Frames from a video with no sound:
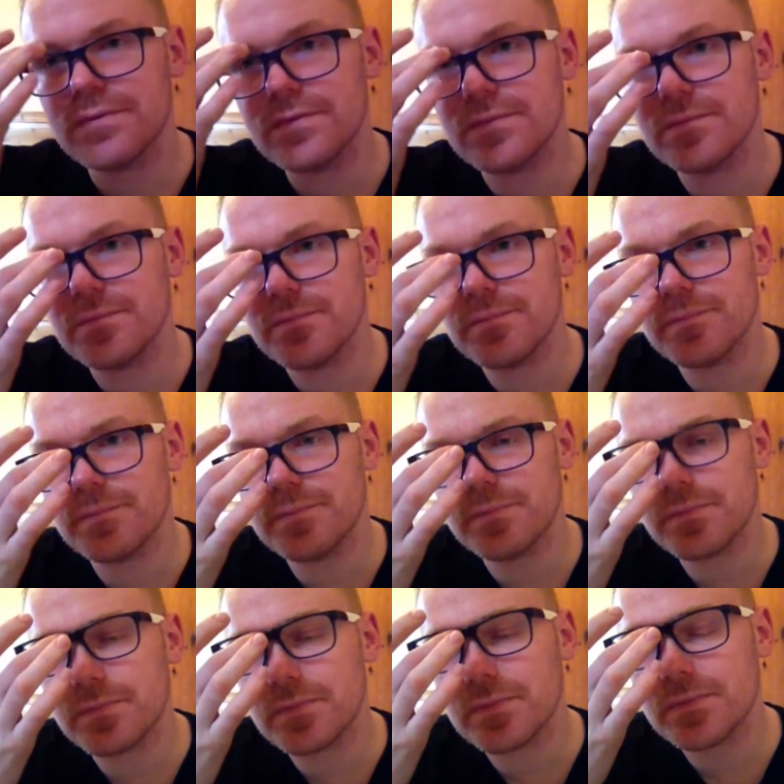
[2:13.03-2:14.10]

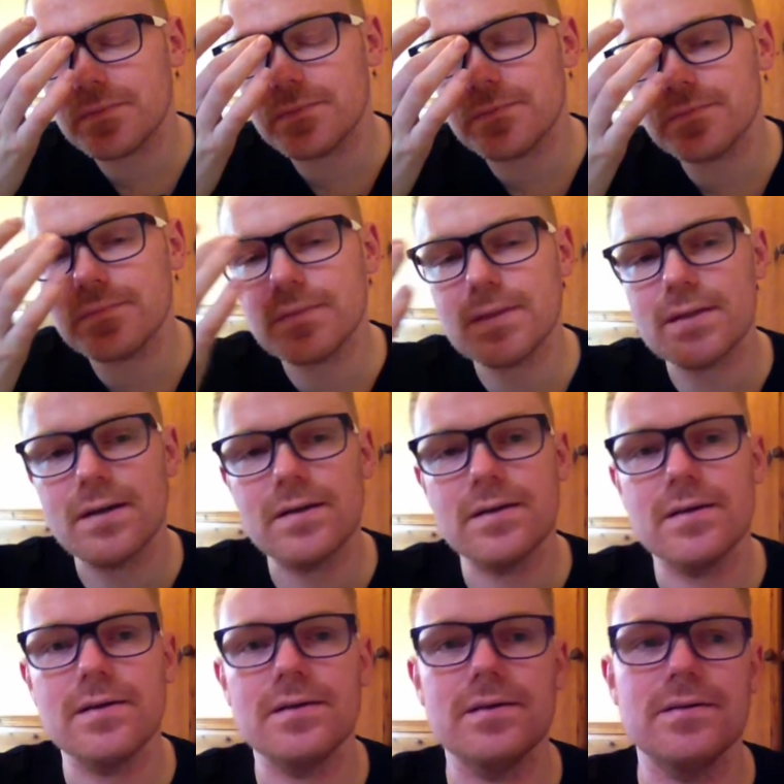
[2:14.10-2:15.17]

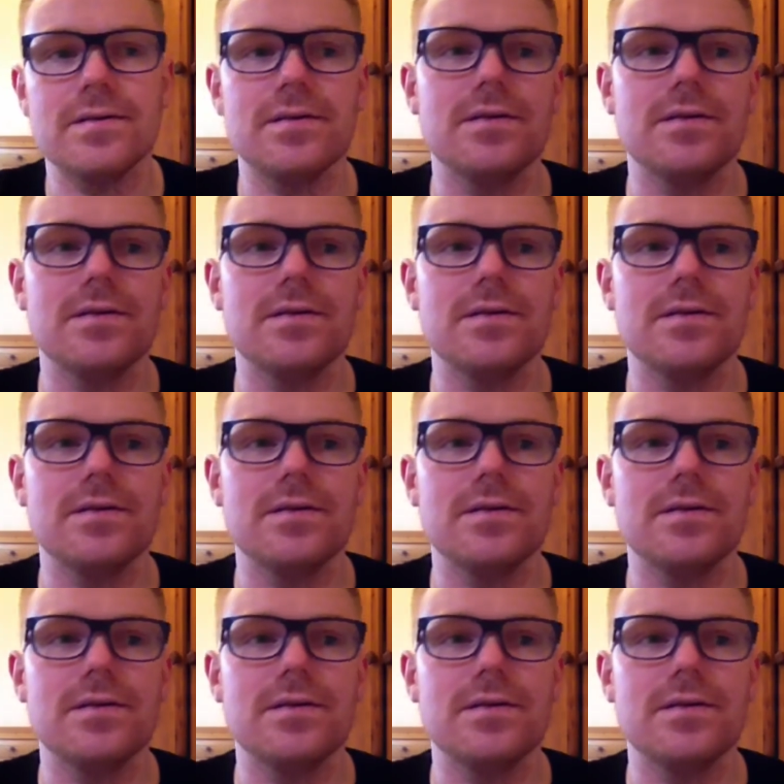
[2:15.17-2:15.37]
[no speech]